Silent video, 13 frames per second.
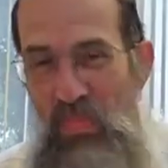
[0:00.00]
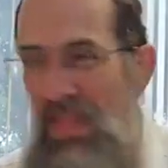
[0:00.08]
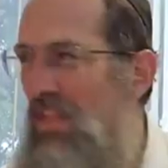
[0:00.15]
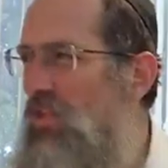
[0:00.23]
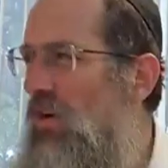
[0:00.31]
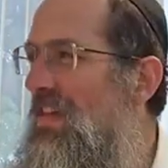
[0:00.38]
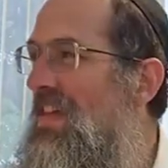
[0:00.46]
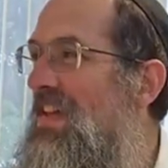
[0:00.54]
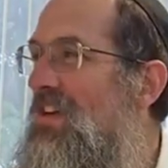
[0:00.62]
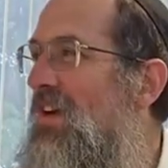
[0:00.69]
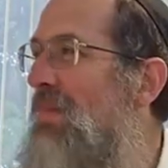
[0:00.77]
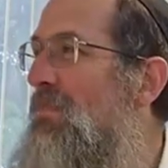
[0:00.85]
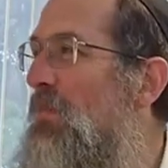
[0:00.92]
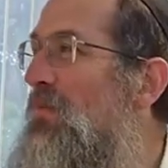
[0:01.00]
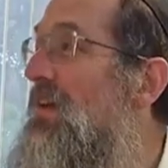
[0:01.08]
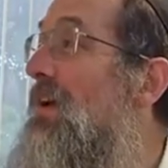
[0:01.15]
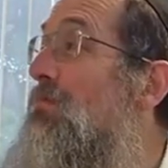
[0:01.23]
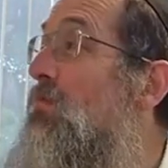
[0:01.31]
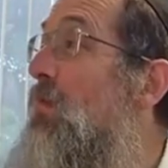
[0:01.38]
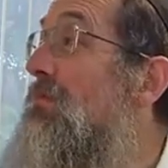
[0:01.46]
So over here, I'm opening
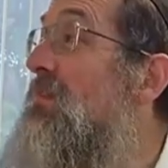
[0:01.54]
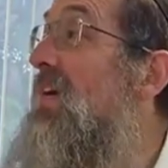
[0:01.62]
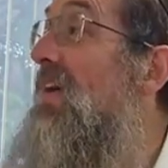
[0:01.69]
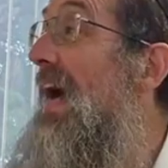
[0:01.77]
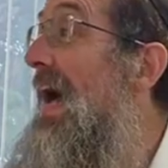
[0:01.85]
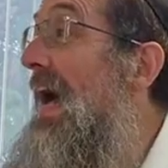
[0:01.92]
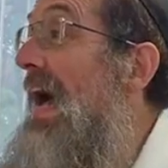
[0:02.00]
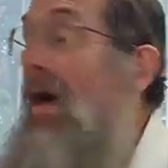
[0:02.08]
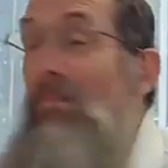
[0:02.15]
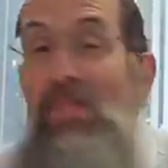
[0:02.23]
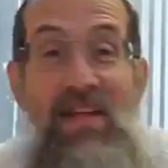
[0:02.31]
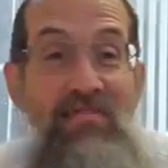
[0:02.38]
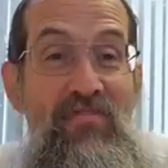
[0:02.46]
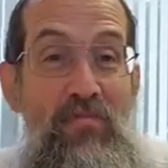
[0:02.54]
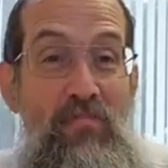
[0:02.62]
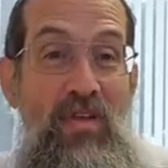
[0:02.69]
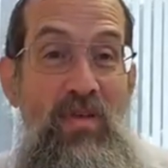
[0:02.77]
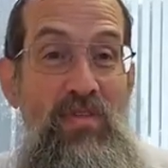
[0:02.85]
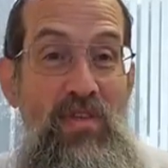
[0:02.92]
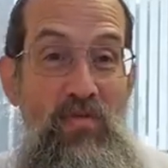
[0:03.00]
up a website. I'm not
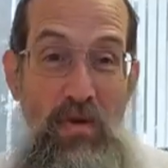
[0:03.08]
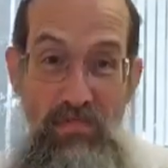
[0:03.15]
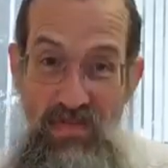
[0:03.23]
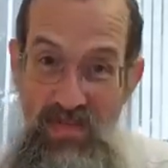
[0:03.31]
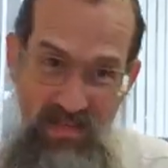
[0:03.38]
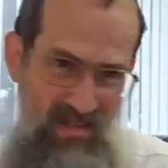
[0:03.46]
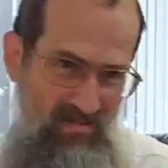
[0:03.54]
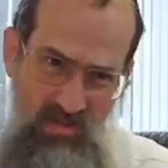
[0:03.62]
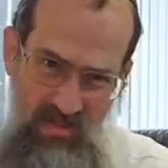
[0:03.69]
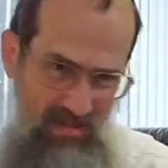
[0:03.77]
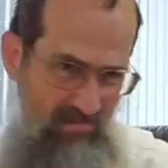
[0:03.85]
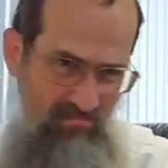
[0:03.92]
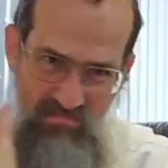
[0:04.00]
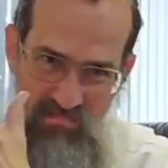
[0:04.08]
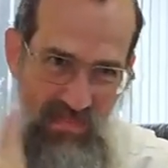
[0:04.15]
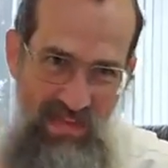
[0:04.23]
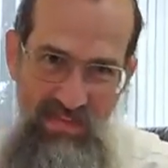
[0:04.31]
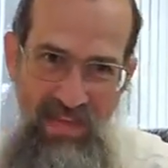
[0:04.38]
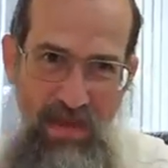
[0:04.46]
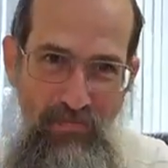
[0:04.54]
familiar with this website. I just
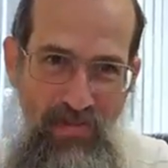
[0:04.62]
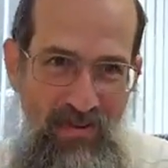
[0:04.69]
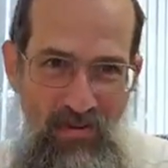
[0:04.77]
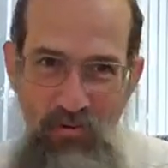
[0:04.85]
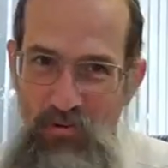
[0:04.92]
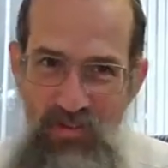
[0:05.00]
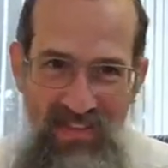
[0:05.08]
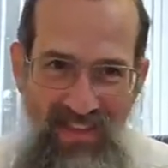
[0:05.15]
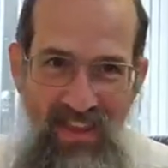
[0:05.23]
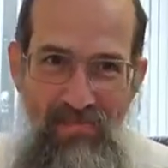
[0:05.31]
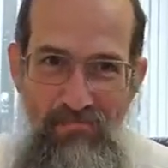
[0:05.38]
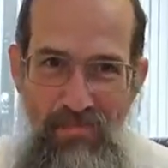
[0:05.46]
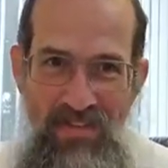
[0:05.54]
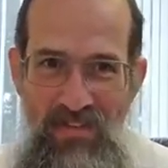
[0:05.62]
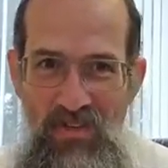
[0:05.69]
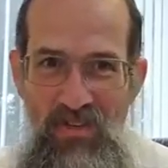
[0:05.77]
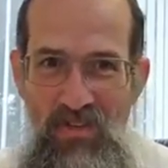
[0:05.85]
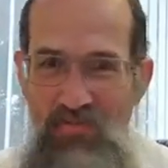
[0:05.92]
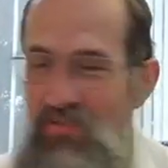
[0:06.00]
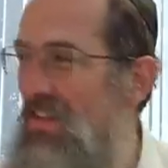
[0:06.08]
typed in Google 10 best
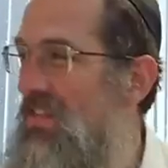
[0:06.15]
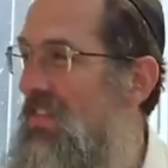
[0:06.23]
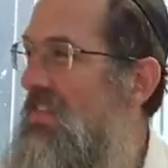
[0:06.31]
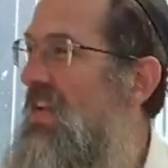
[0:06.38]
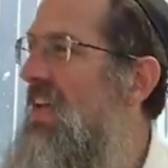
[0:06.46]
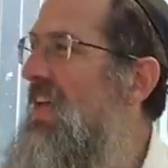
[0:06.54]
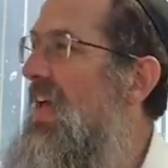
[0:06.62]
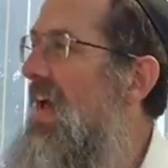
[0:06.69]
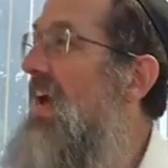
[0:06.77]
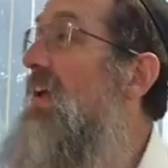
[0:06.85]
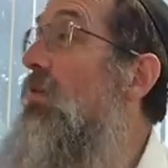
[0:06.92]
Yiddish phrases, and a